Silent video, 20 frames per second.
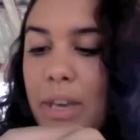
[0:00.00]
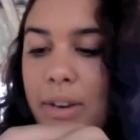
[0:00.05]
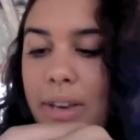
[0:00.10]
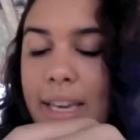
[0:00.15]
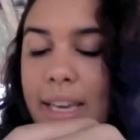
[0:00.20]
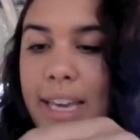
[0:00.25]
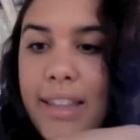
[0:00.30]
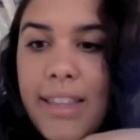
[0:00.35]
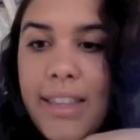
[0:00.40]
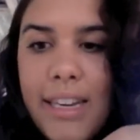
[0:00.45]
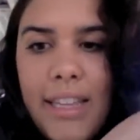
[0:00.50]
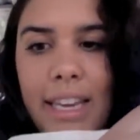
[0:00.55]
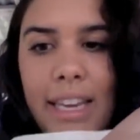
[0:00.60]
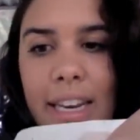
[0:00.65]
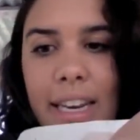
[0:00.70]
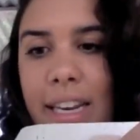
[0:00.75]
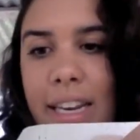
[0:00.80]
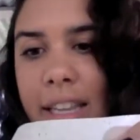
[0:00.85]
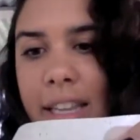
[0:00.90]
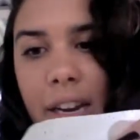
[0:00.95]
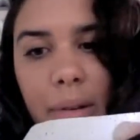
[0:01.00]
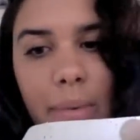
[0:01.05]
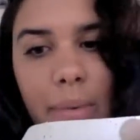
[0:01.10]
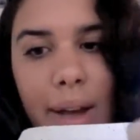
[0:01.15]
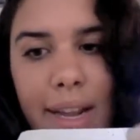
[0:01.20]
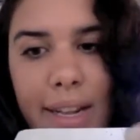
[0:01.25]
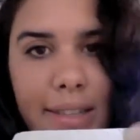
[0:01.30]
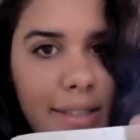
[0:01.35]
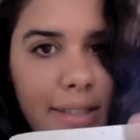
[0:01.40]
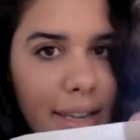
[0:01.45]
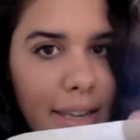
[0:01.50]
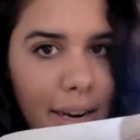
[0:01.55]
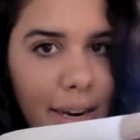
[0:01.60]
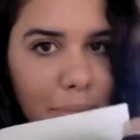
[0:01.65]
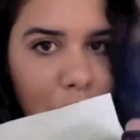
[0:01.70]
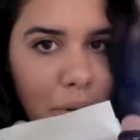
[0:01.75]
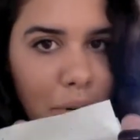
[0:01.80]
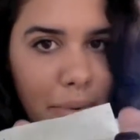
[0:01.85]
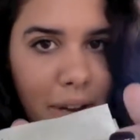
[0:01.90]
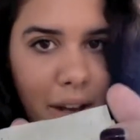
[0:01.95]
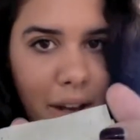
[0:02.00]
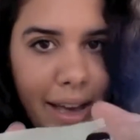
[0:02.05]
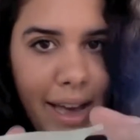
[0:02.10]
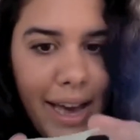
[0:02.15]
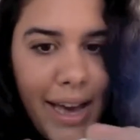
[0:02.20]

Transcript: you can get the clean and clear ones that I'm sure we all